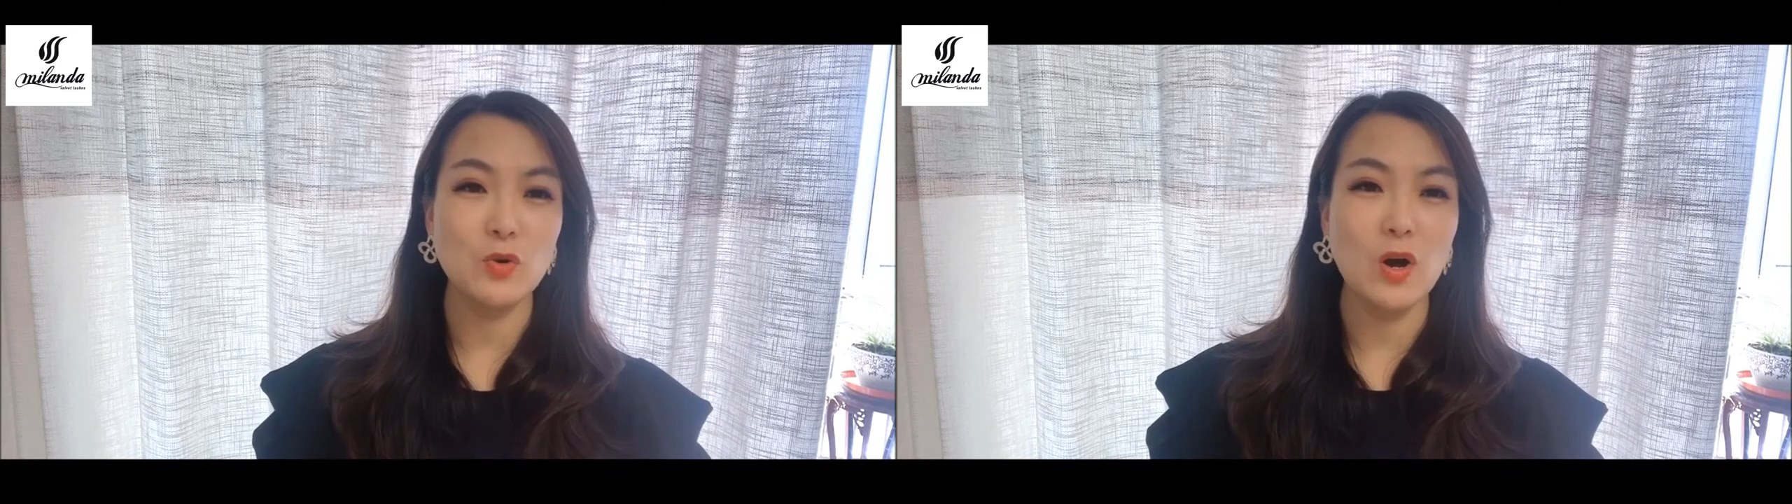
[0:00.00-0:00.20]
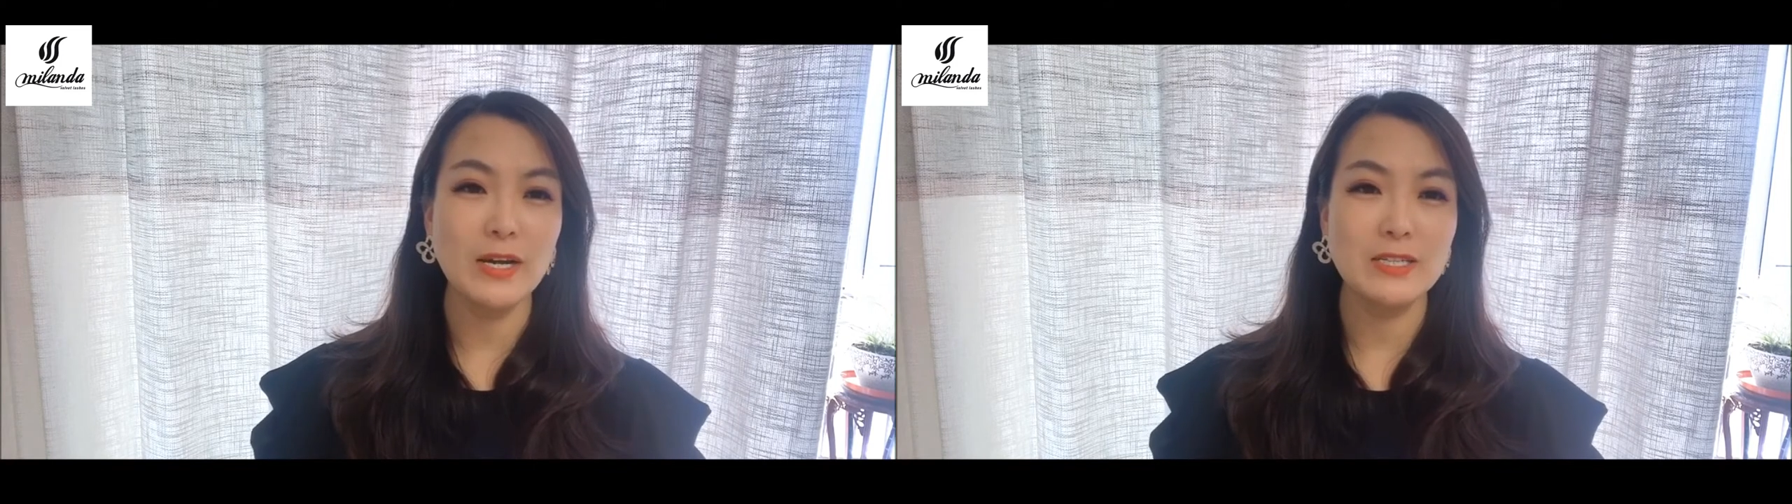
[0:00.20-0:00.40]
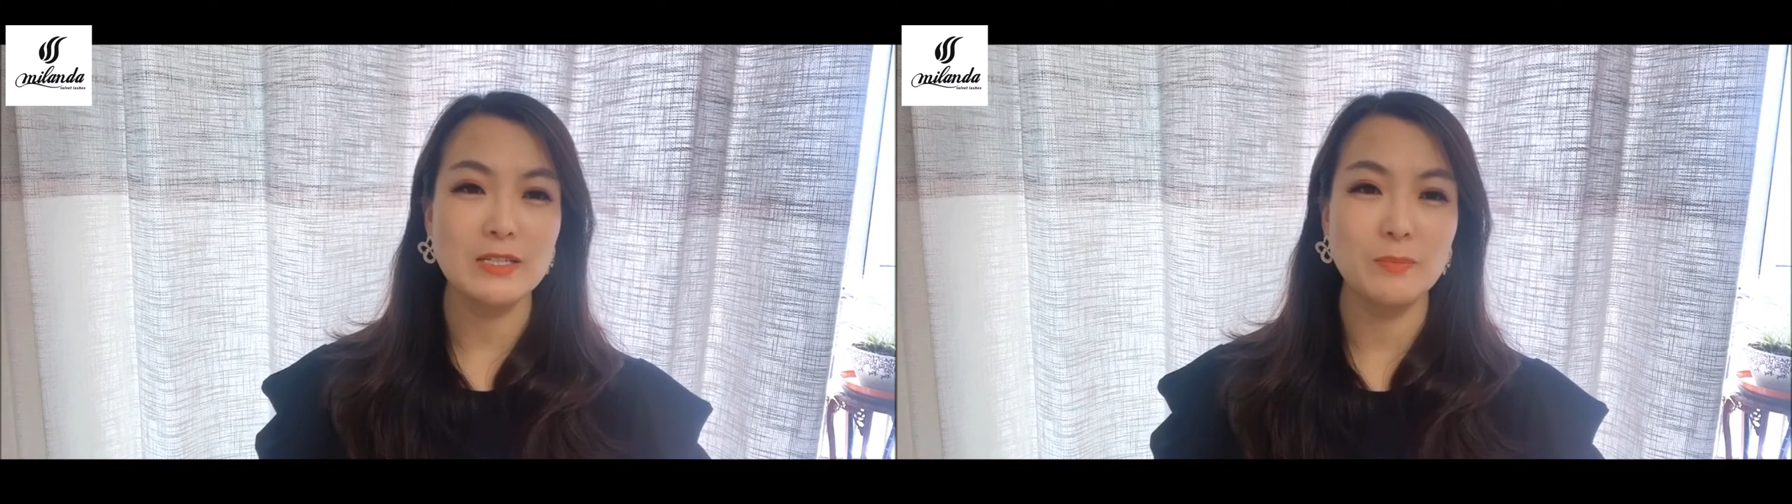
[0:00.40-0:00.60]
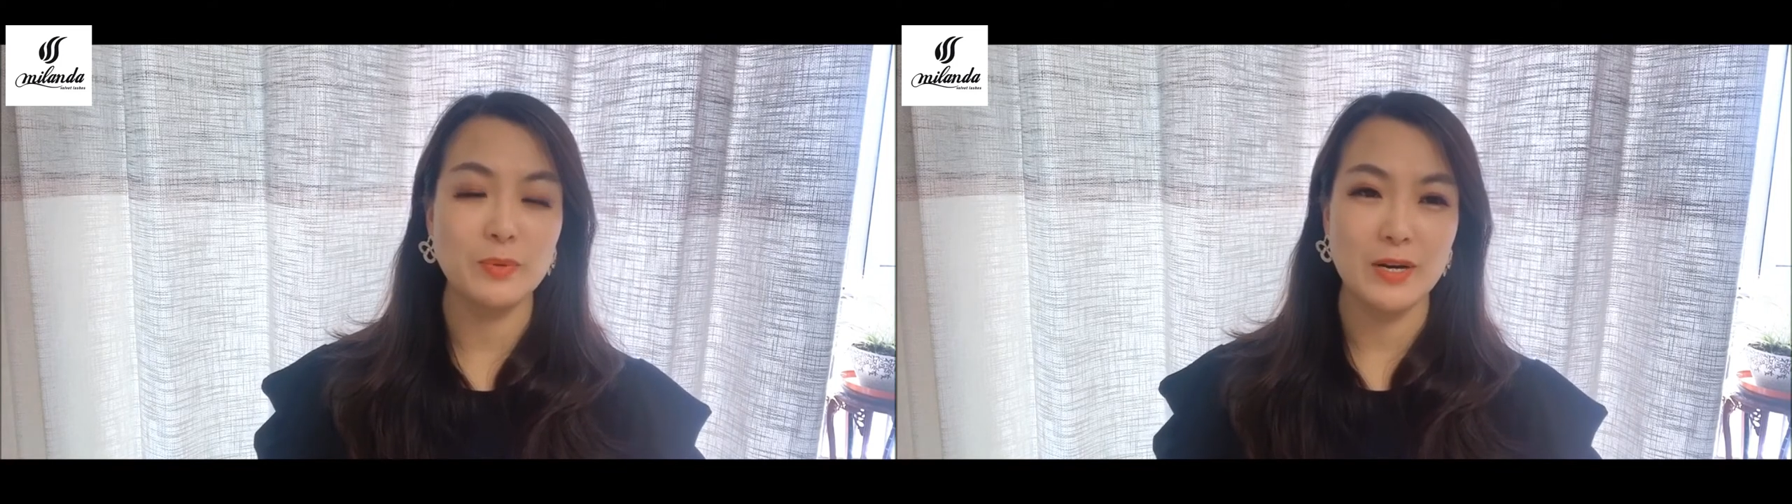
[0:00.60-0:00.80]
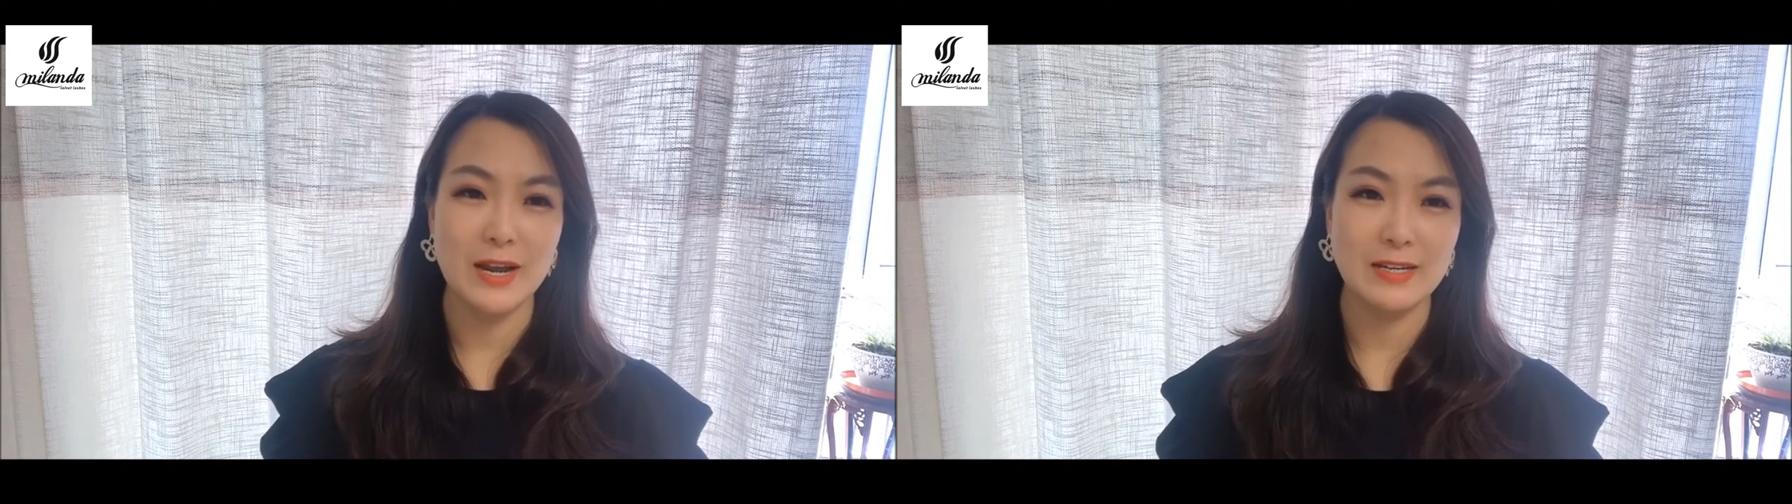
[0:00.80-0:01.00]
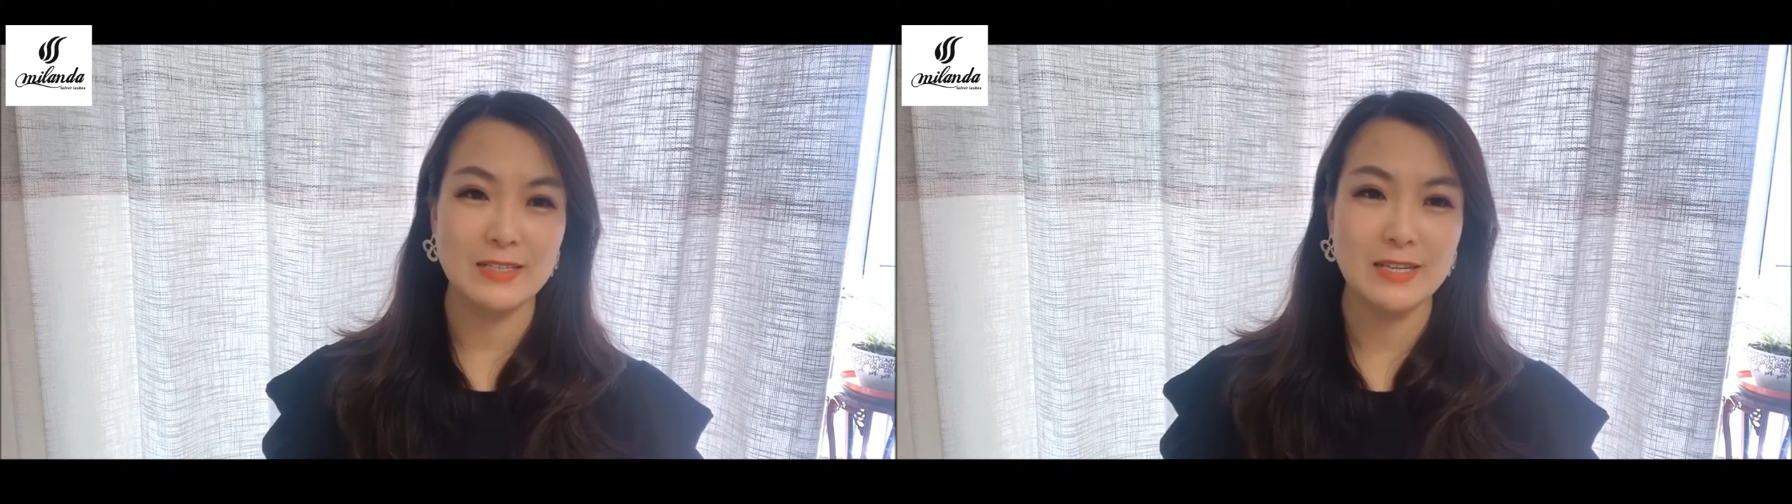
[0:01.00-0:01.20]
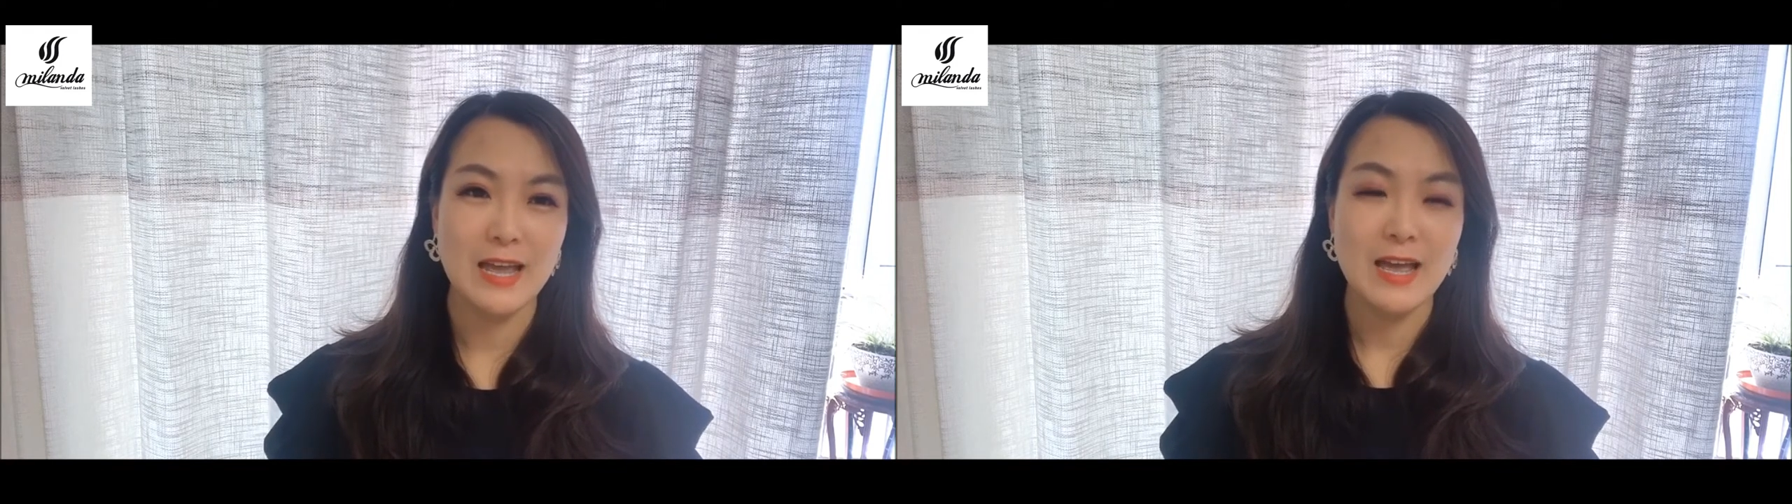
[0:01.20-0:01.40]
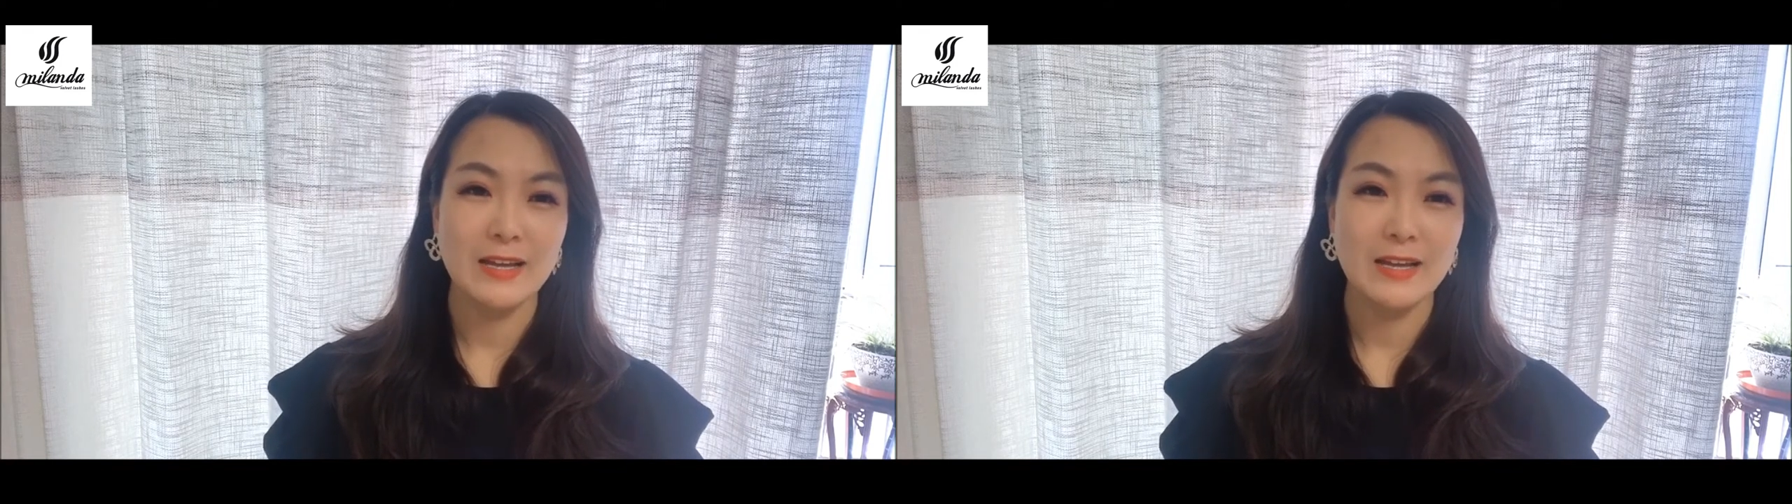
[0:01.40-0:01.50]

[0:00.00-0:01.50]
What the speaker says: quality products